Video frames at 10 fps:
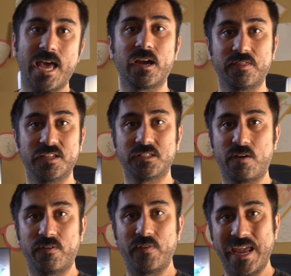I got this
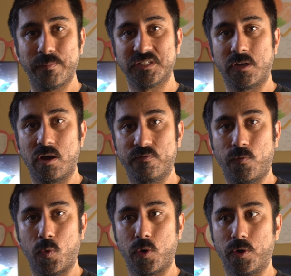off of Amazon
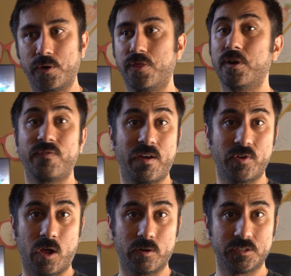for
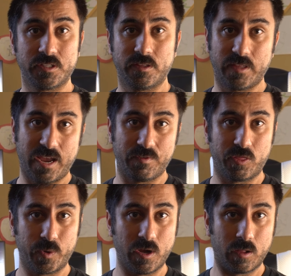$35 and then they have a
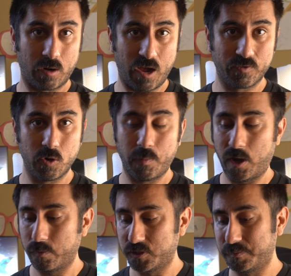$3 off
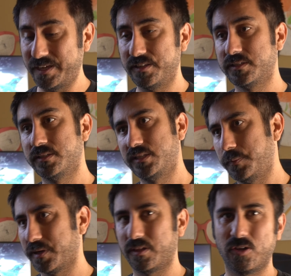coupon, which means
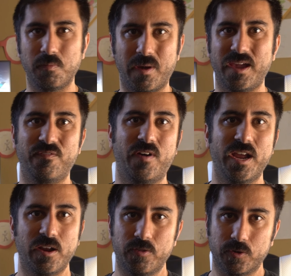typically you may
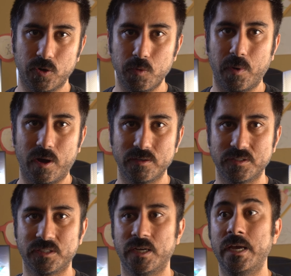find other
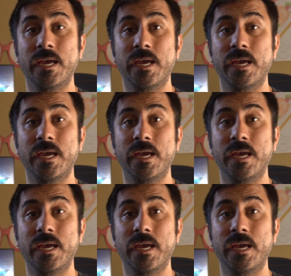coupons